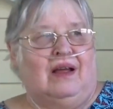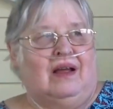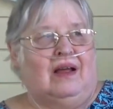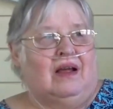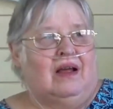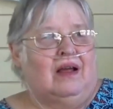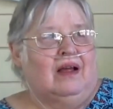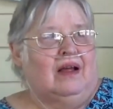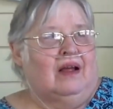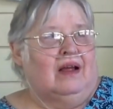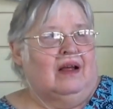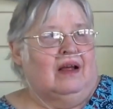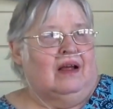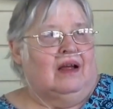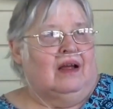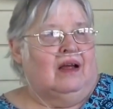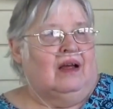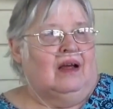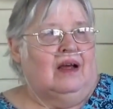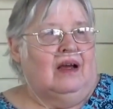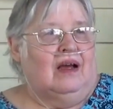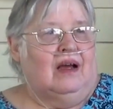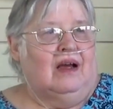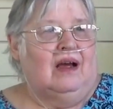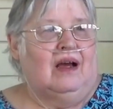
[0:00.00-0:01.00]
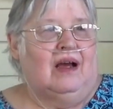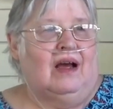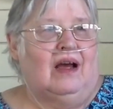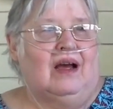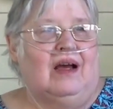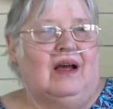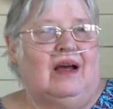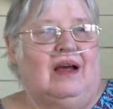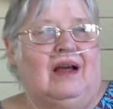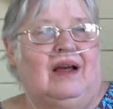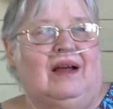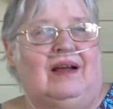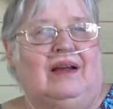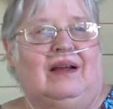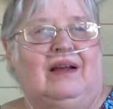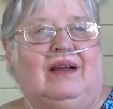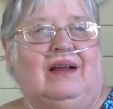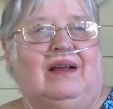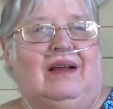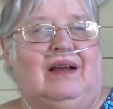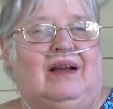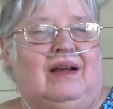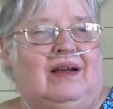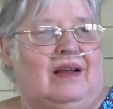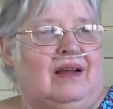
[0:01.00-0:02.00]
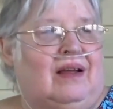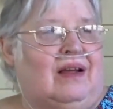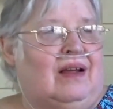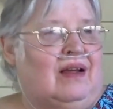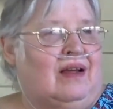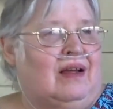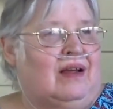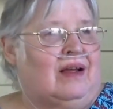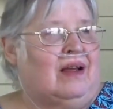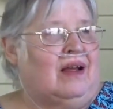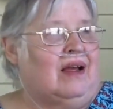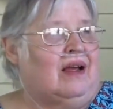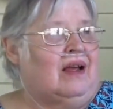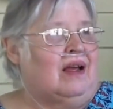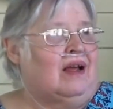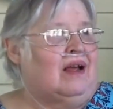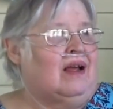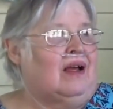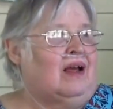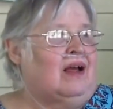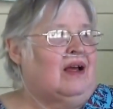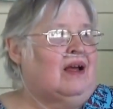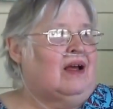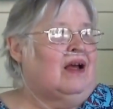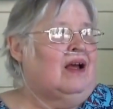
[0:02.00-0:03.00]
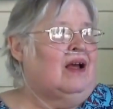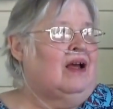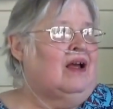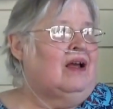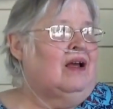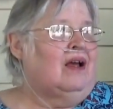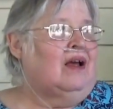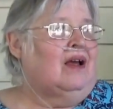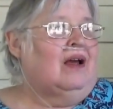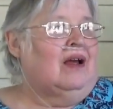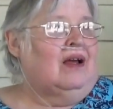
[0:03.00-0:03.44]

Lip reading: The person shown says nothing.